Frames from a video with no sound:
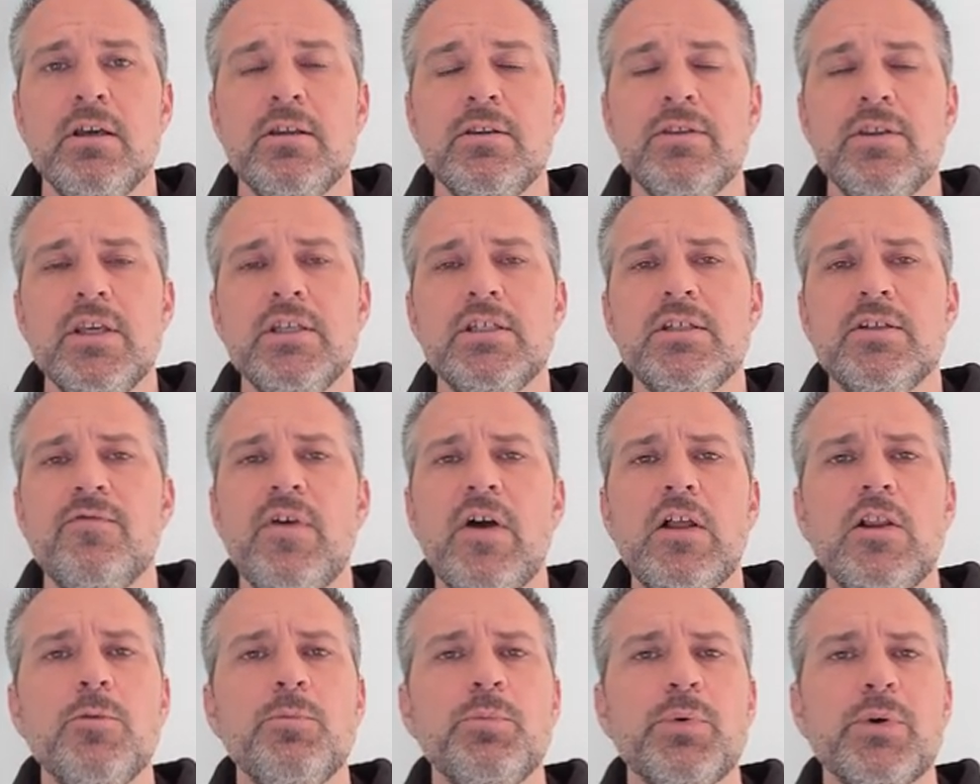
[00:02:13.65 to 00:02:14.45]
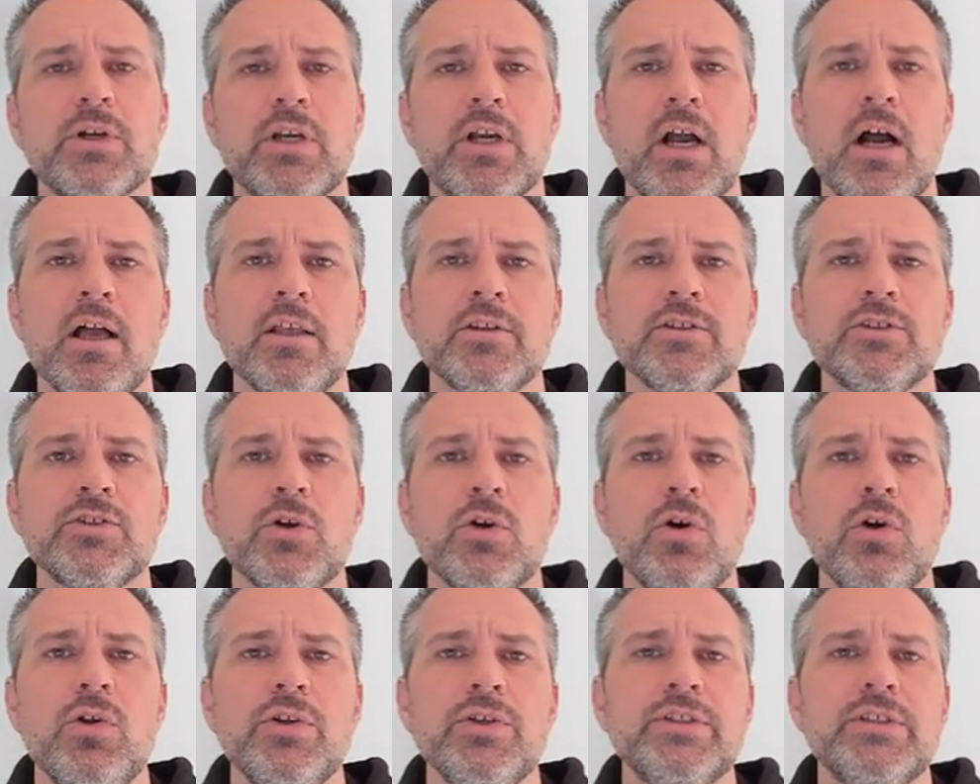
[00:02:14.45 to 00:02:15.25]
The developer
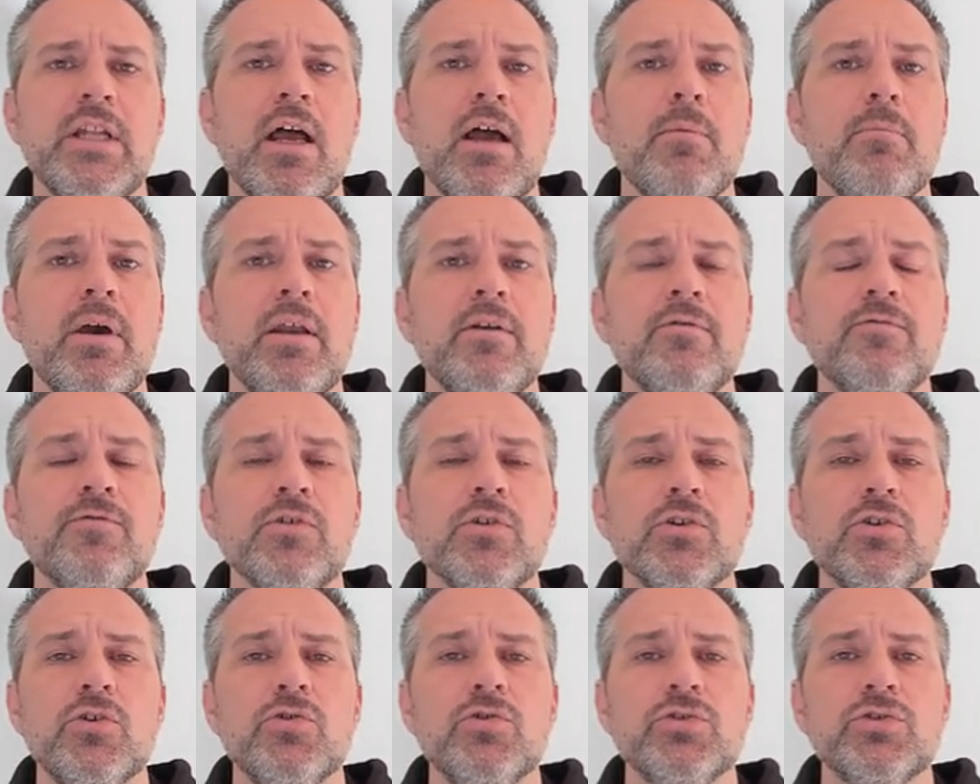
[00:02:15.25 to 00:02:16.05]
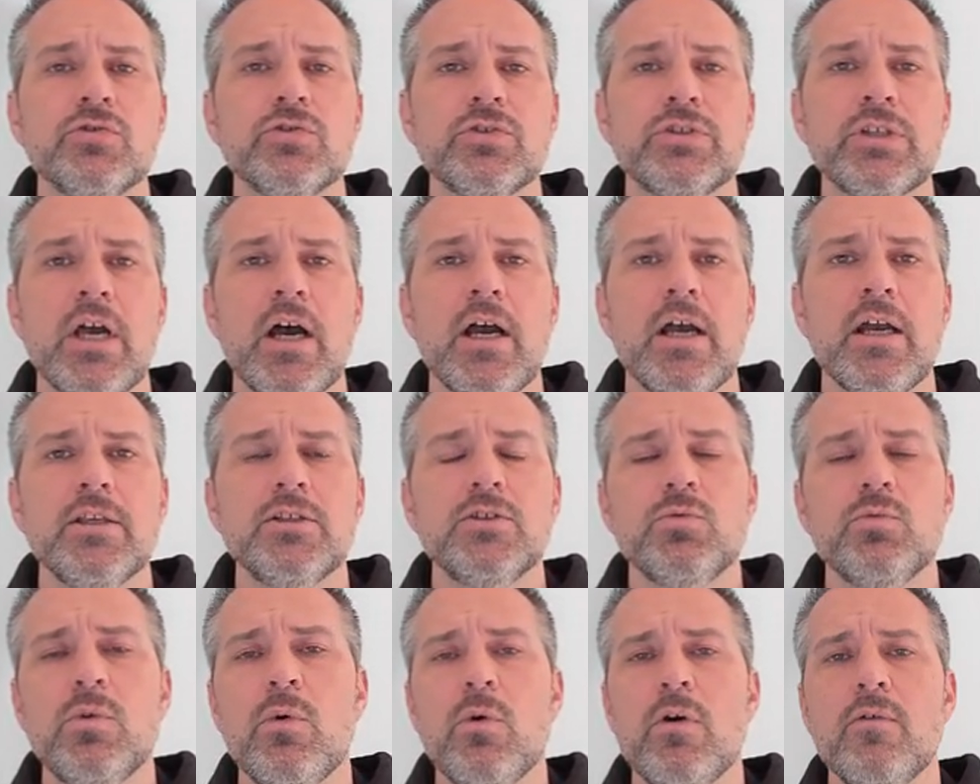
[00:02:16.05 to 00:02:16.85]
console is not meant for users'
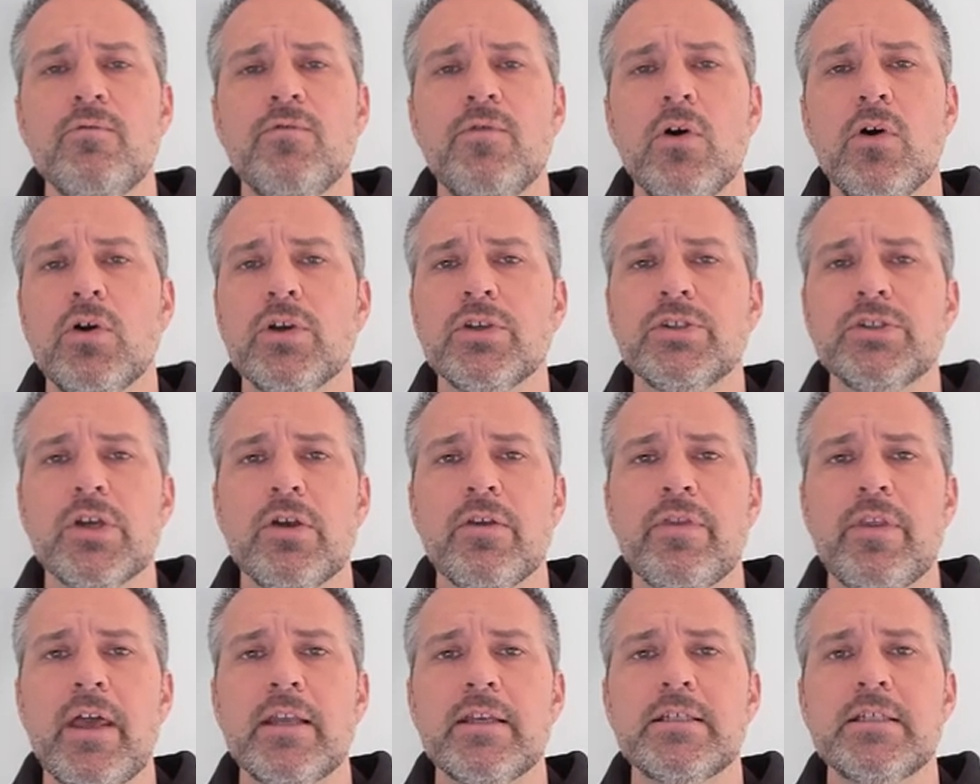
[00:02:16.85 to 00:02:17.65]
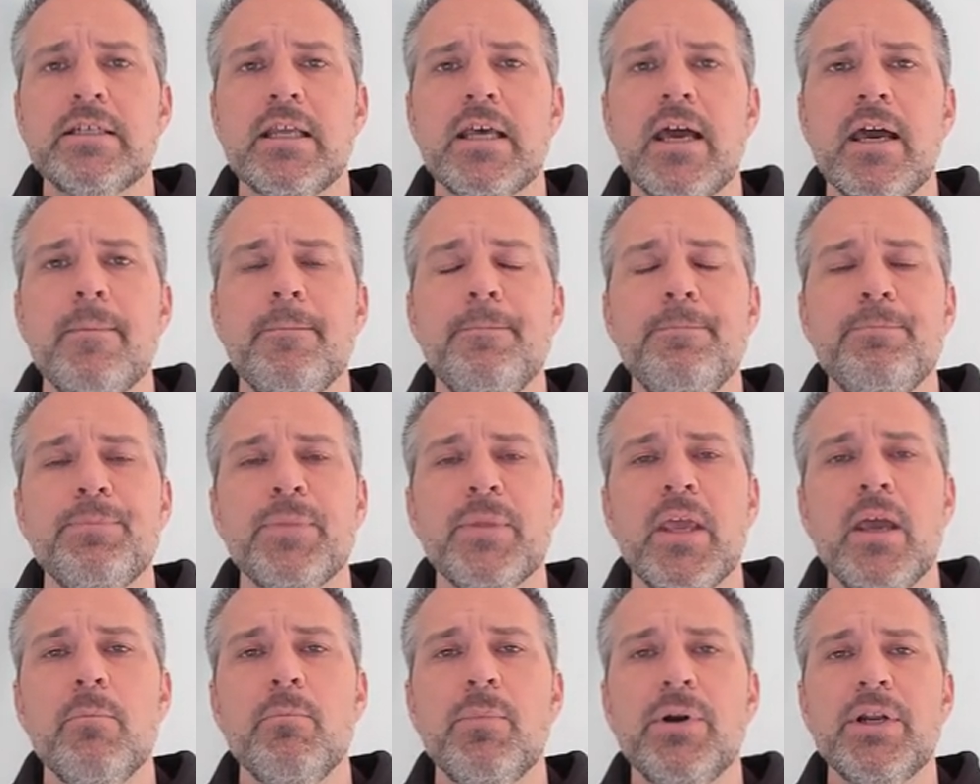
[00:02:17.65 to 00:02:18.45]
eyes. We won't focus on that today
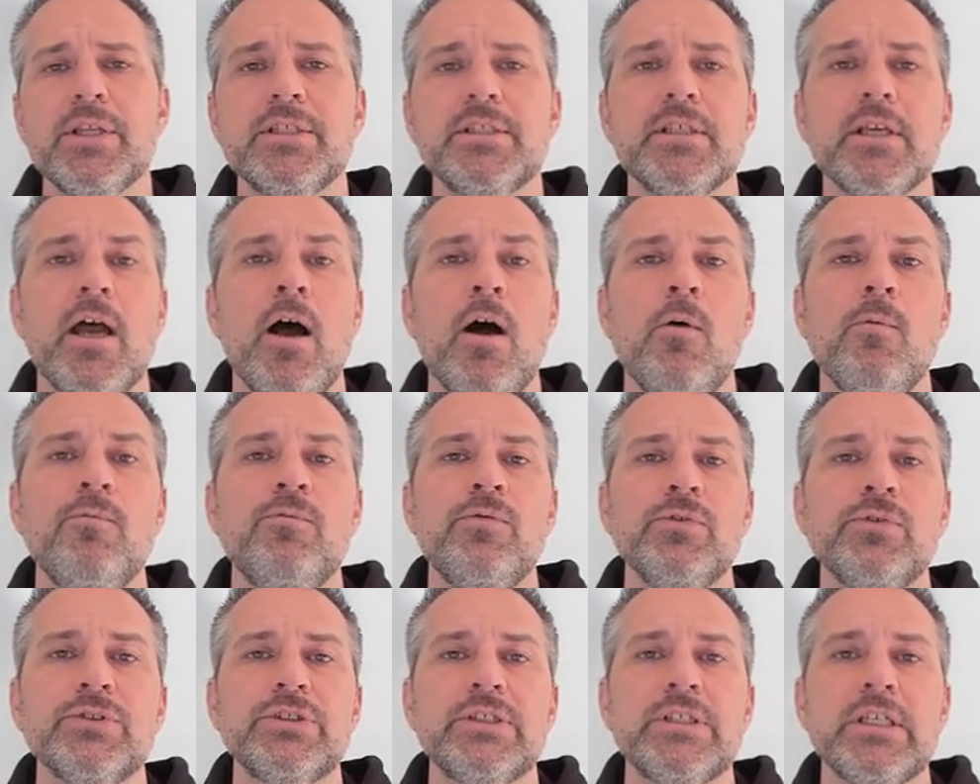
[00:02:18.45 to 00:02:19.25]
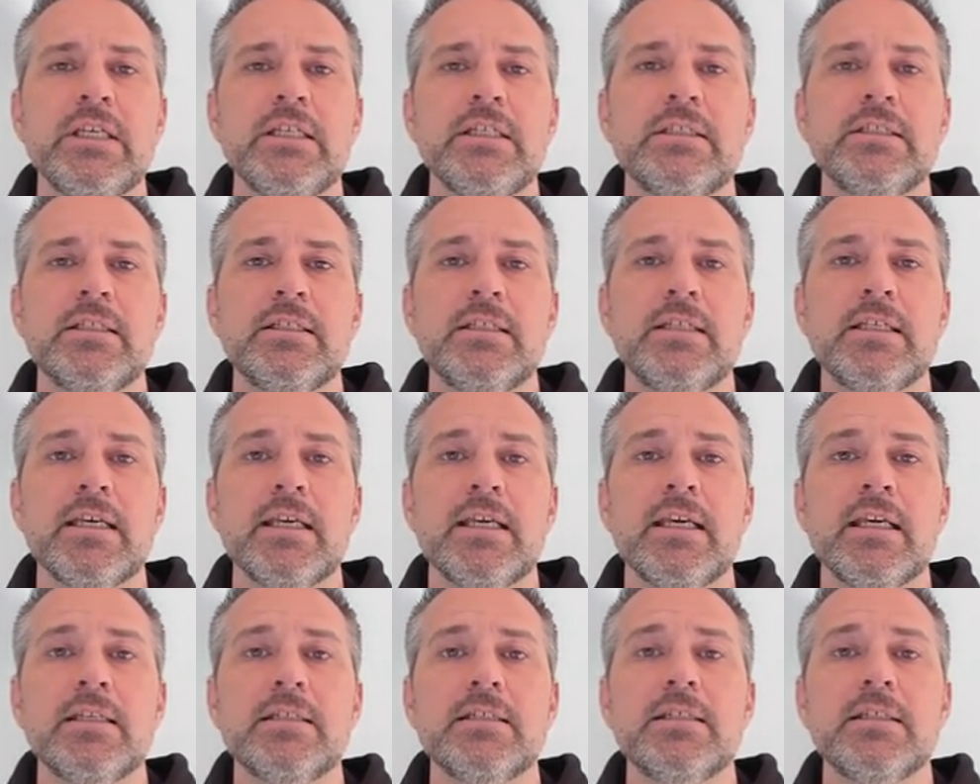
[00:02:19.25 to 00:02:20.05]
but it's a helpful scene to
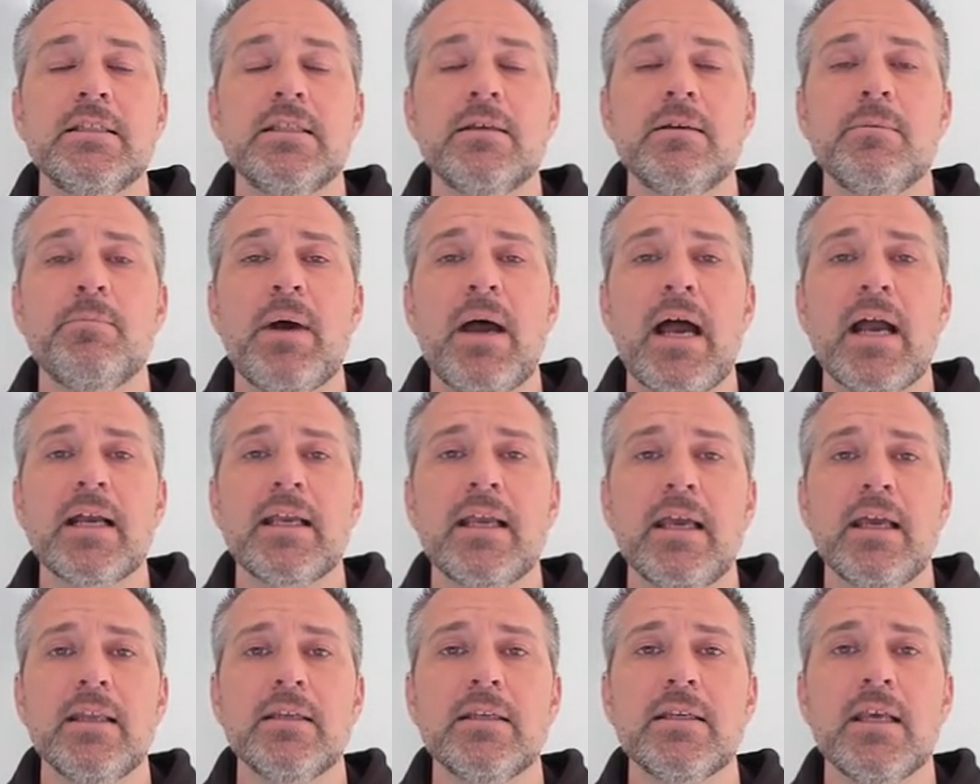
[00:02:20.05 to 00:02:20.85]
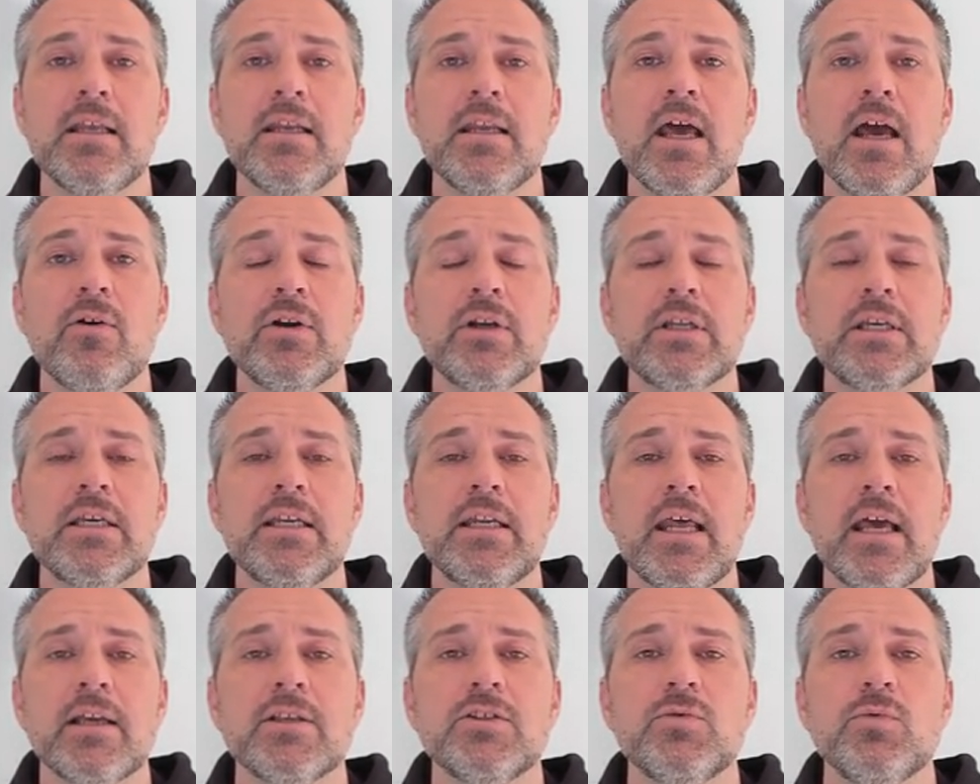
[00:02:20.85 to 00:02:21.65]
dig into the backend and how it
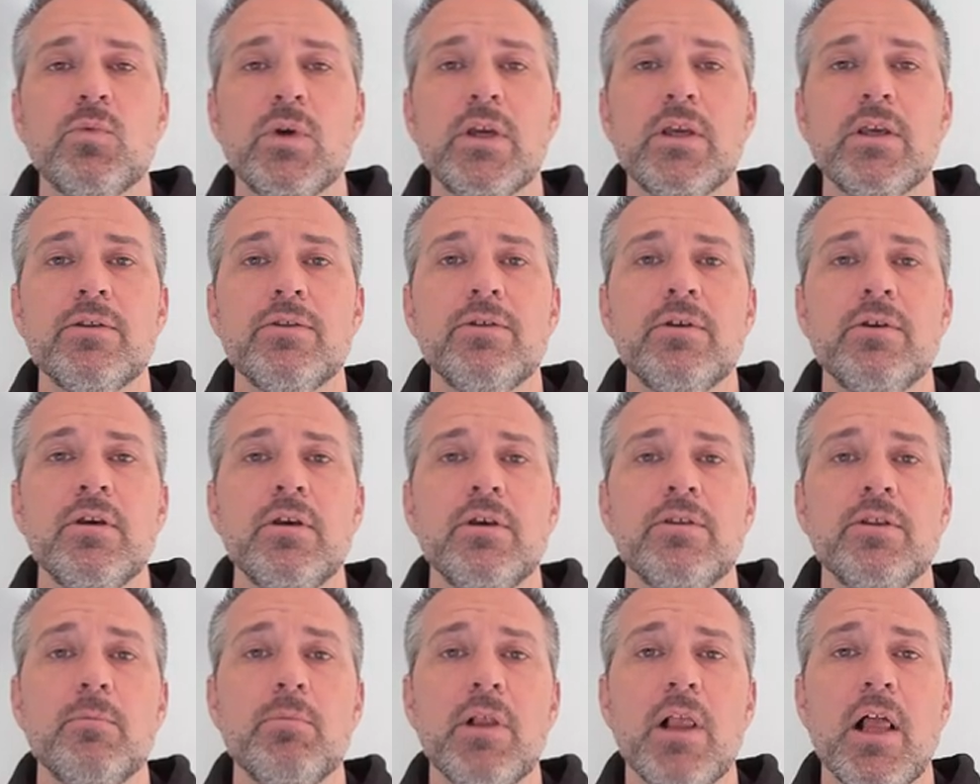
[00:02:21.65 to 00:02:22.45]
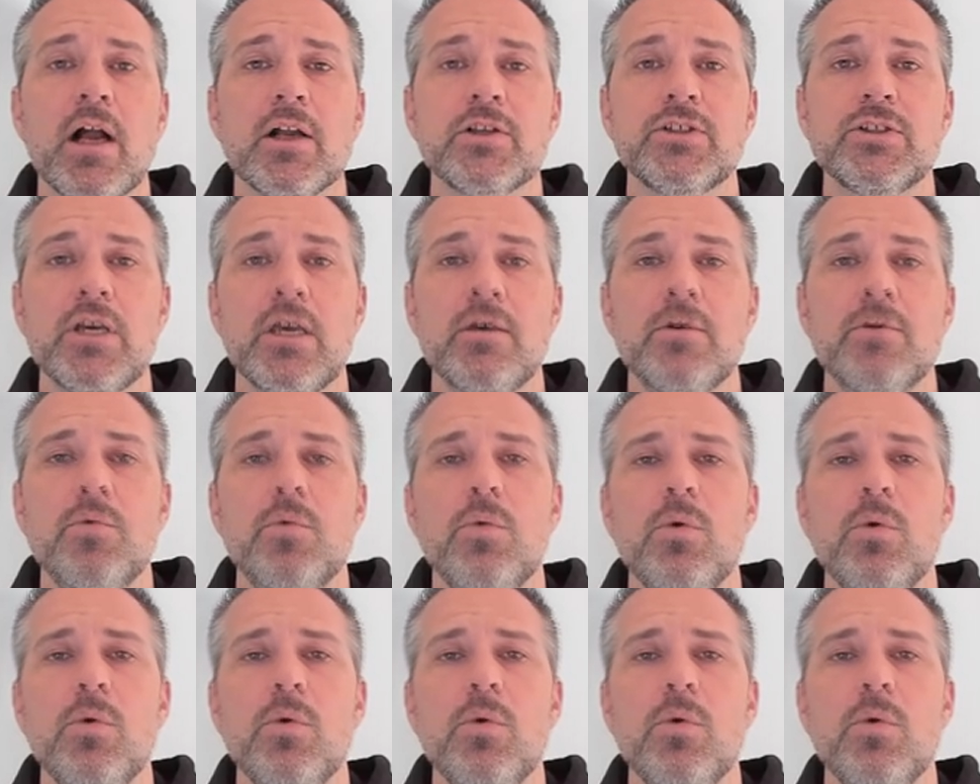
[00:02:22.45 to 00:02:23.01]
connects with the blockchain.